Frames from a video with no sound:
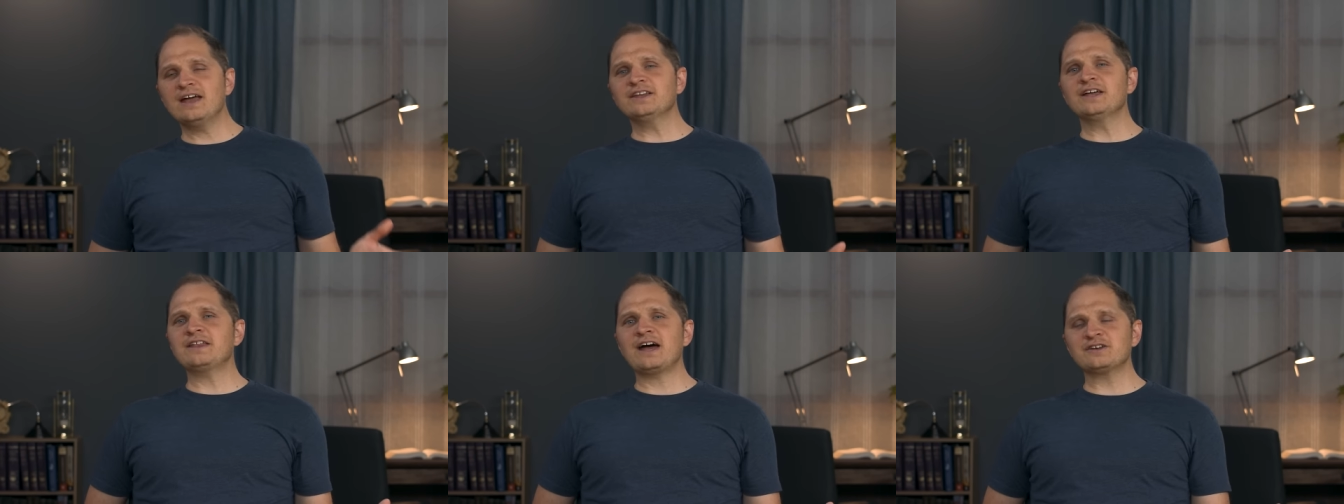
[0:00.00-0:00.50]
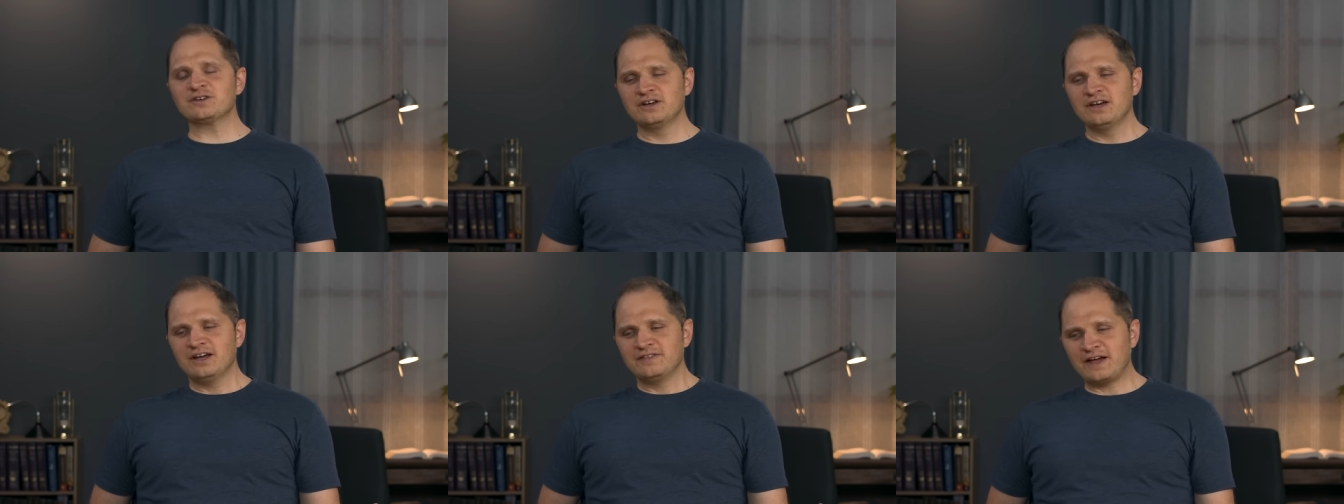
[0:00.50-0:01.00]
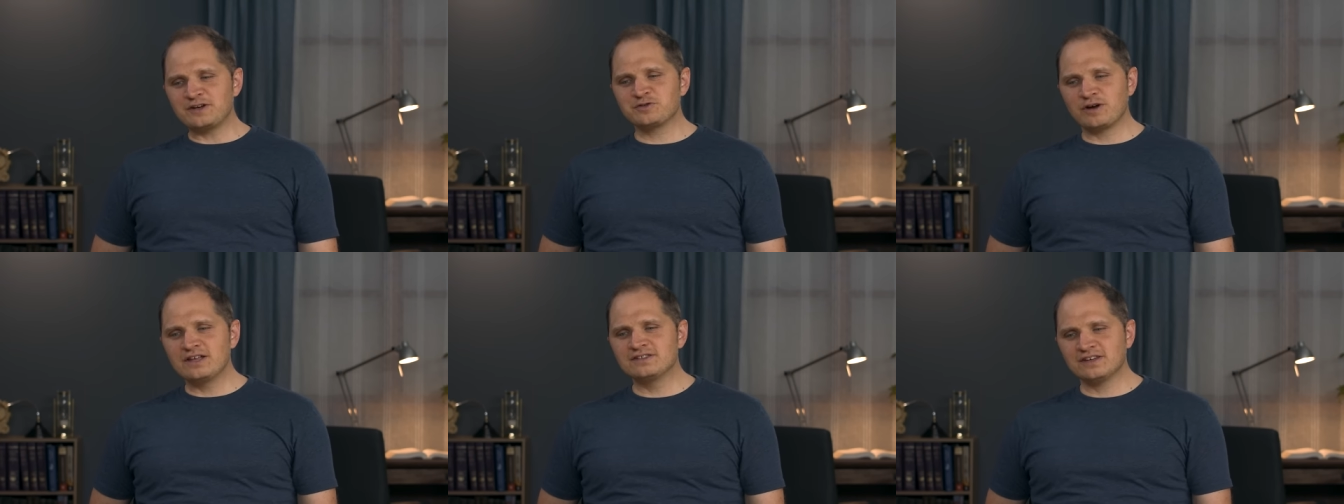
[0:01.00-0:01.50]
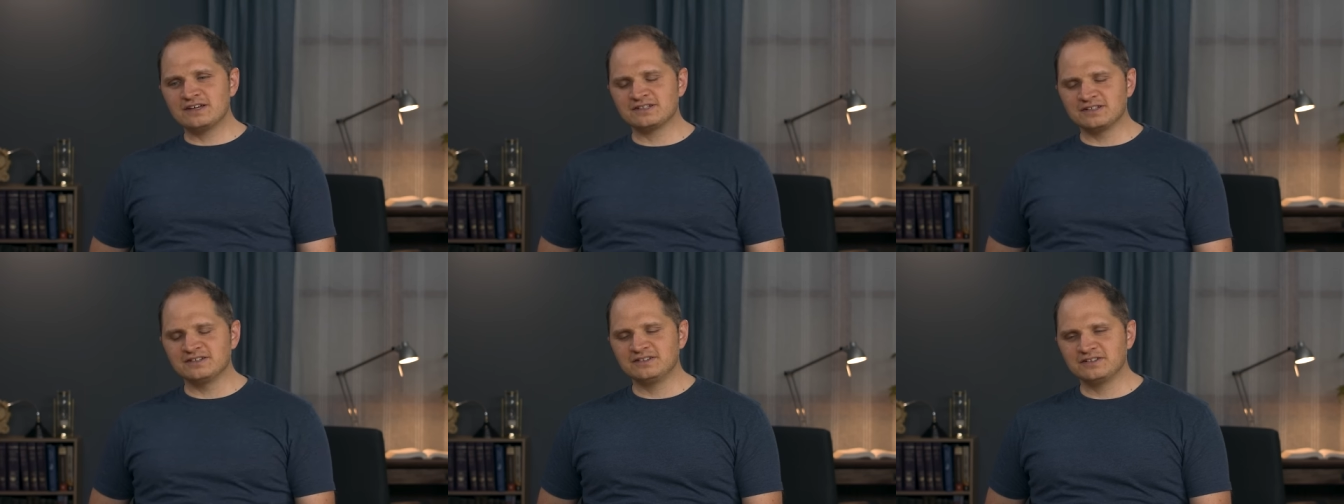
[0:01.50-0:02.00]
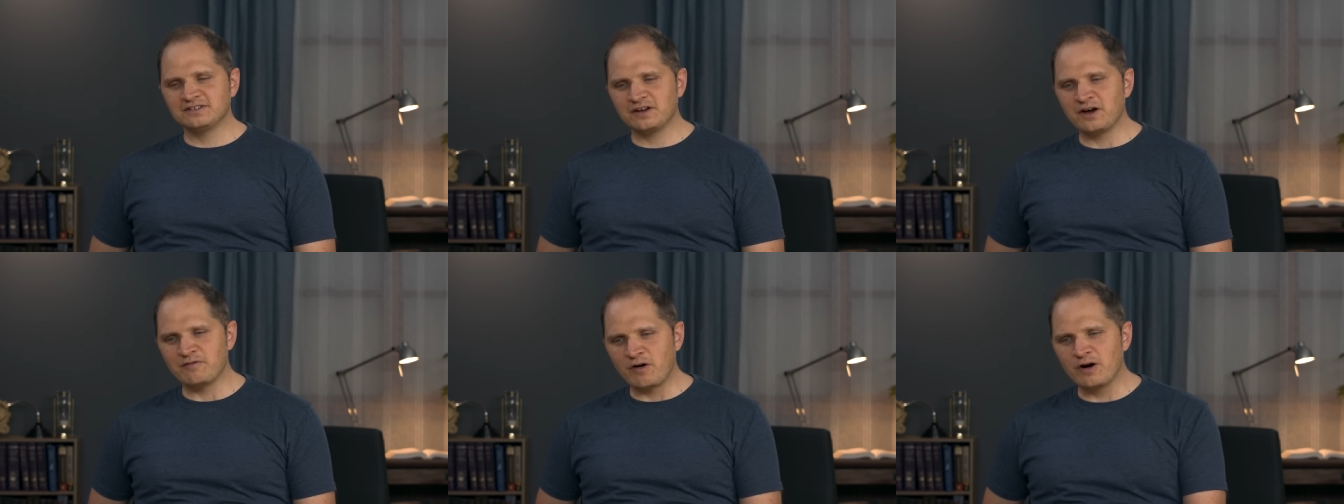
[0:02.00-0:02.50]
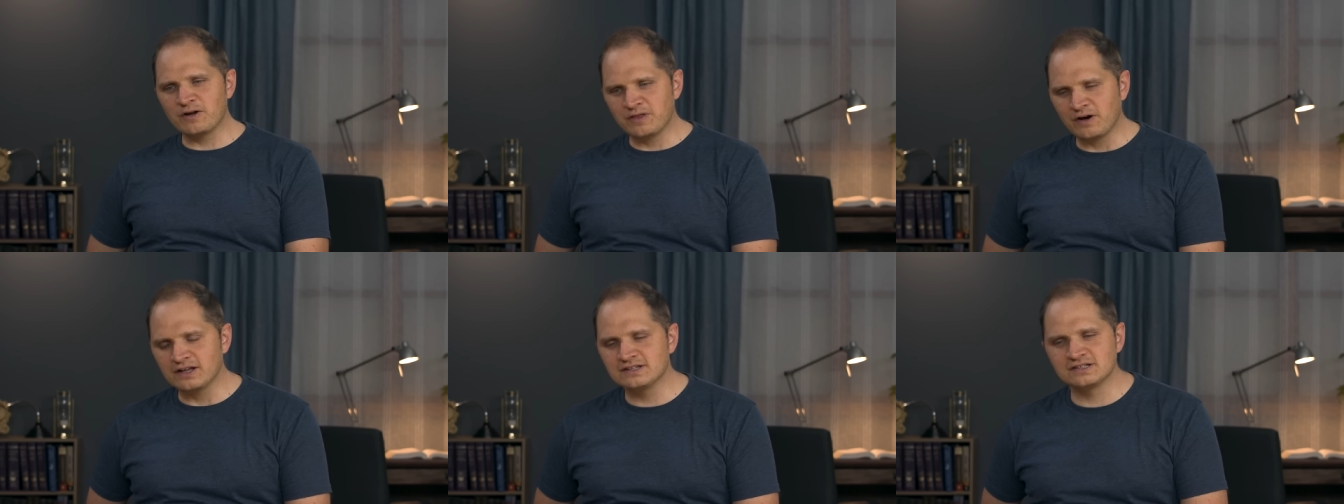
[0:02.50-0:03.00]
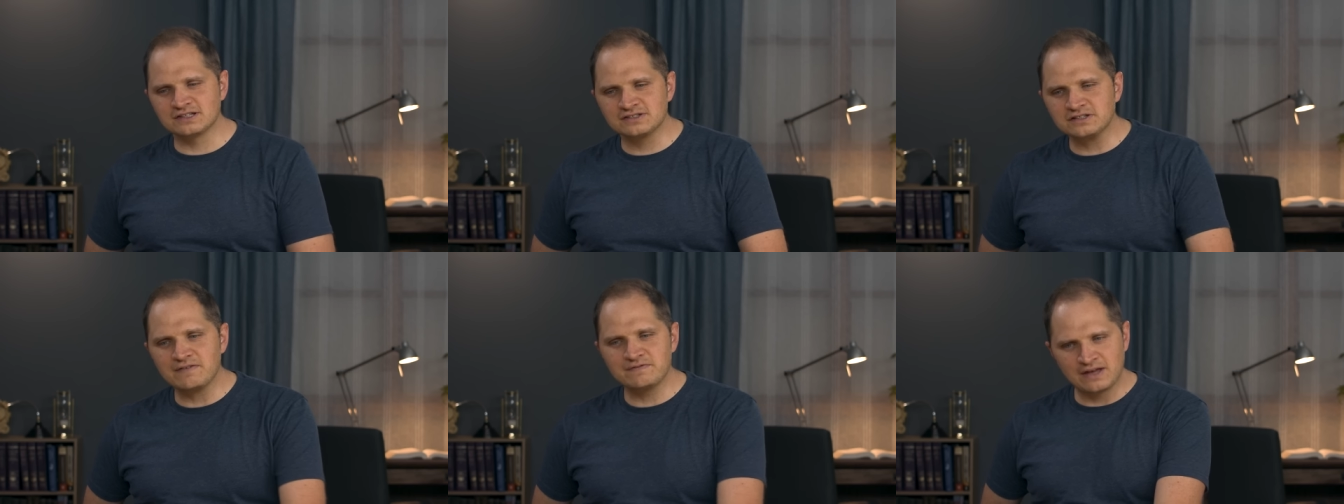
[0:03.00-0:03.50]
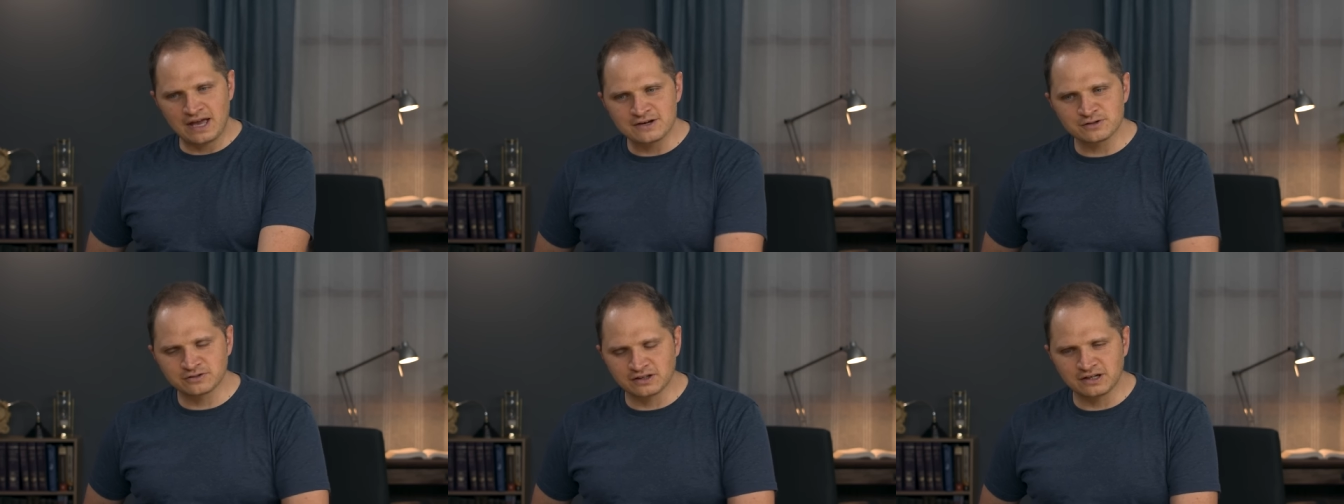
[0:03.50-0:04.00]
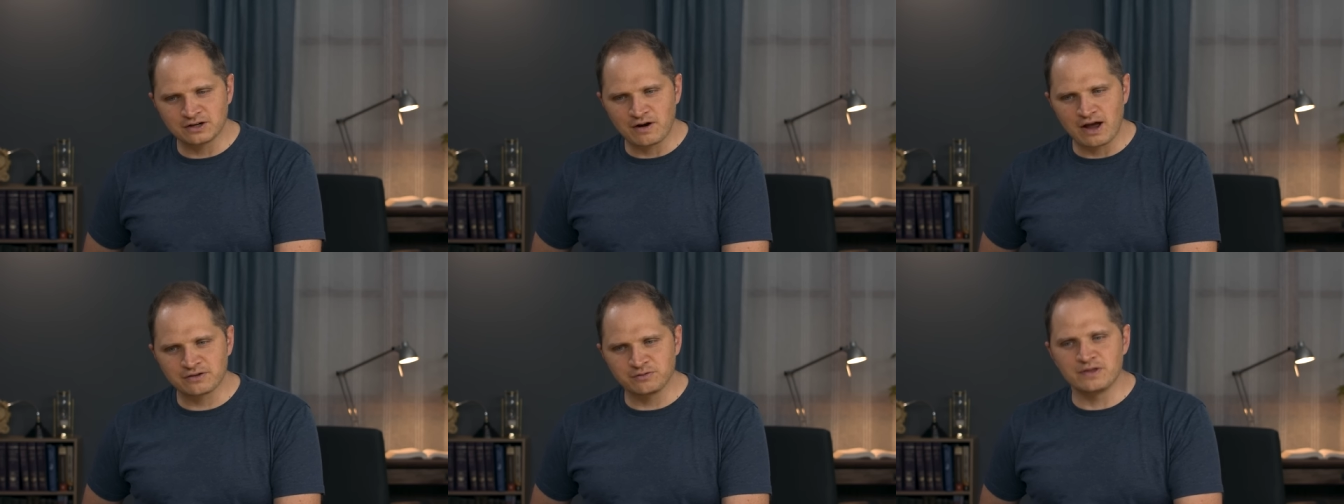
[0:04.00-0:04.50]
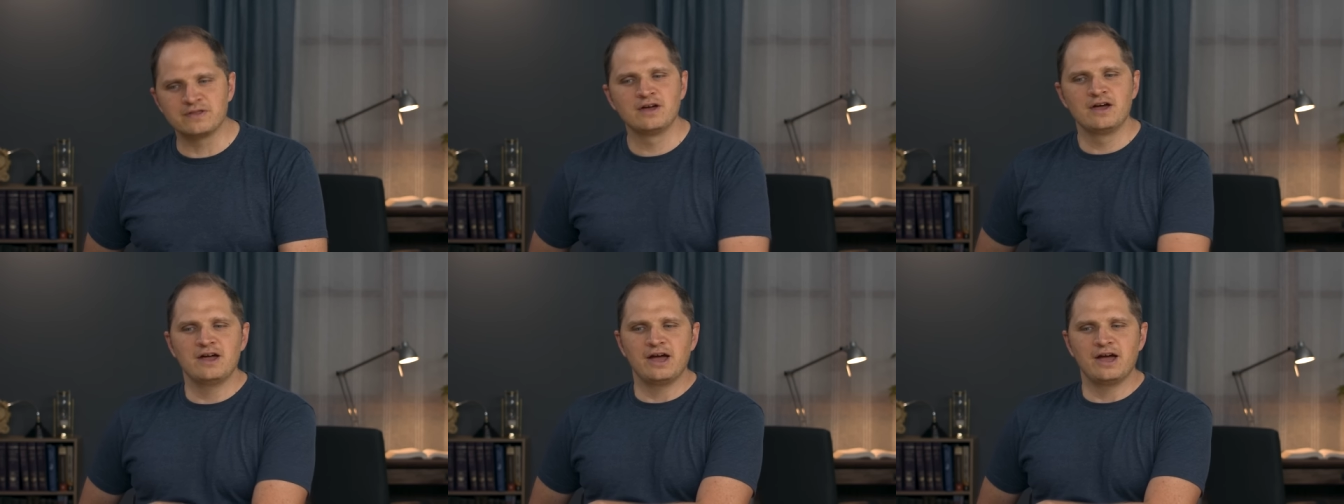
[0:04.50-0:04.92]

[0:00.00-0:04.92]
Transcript: And that that that translation of our thoughts into stuff the angels can interact with,